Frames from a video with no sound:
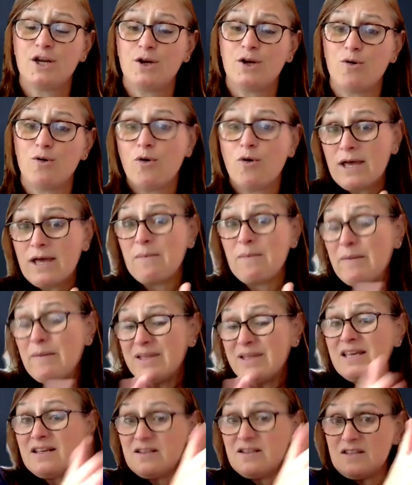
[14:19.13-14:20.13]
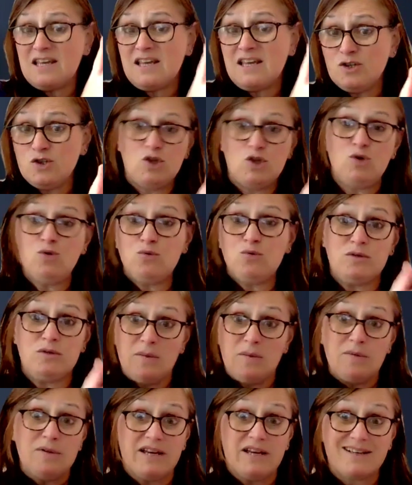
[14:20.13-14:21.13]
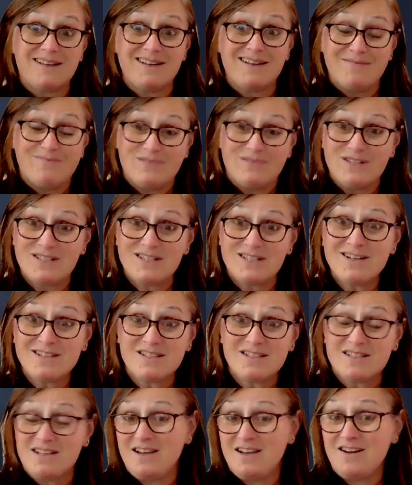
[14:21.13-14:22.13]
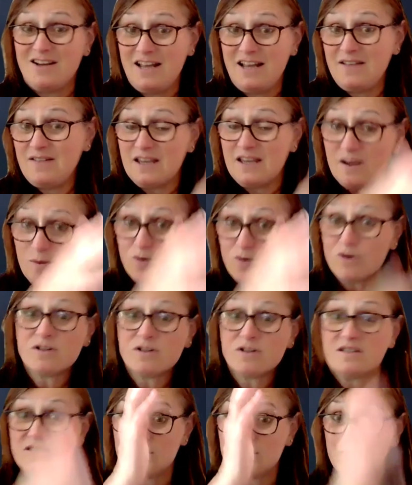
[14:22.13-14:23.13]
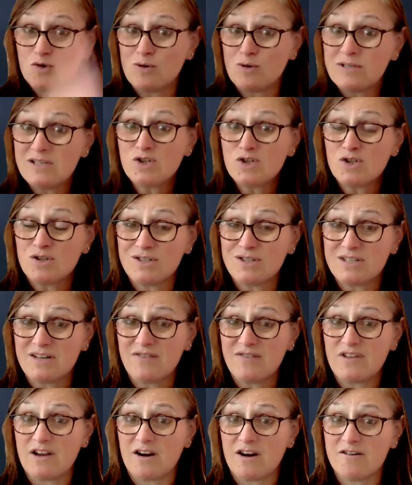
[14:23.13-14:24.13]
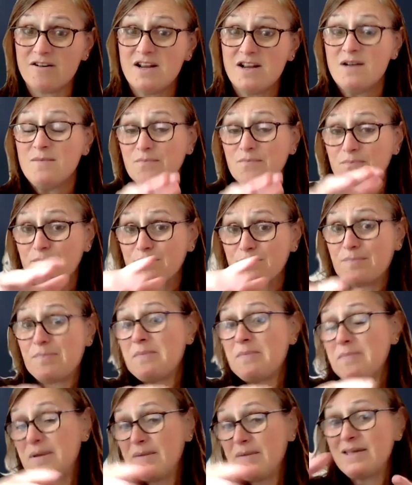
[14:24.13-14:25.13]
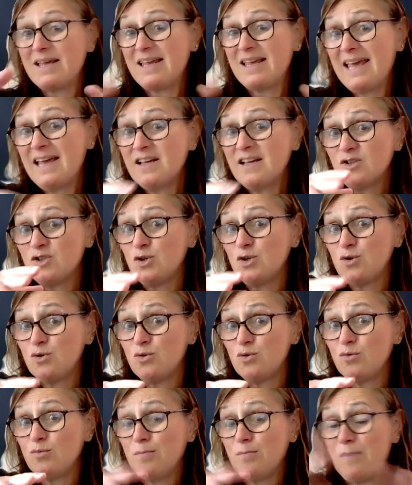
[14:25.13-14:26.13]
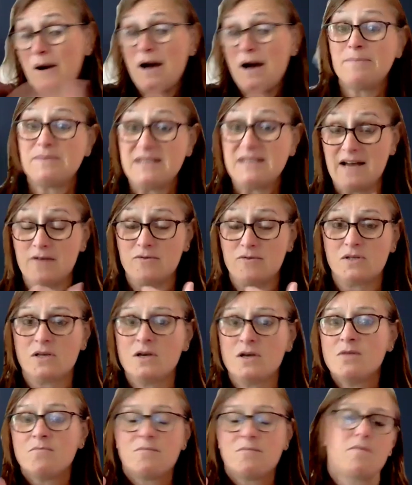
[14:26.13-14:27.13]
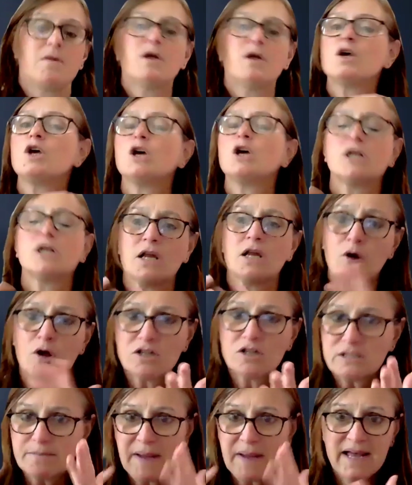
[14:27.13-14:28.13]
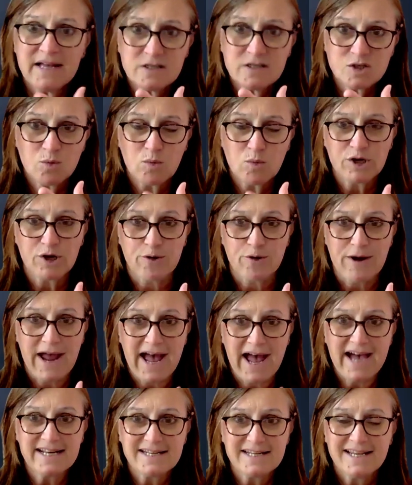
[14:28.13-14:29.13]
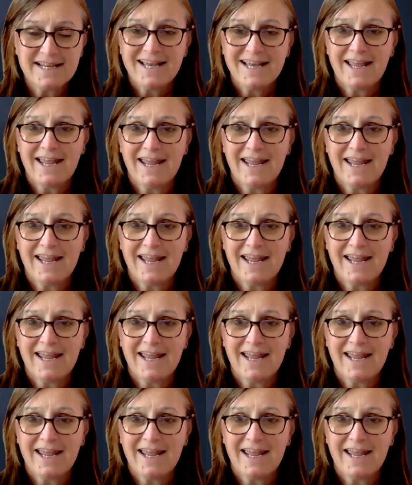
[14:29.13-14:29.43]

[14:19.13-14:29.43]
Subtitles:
Okay, maybe they can do double leg stunts and they can work some transitional stuff there, but maybe they can't do pop downs. It all depends on where you're at.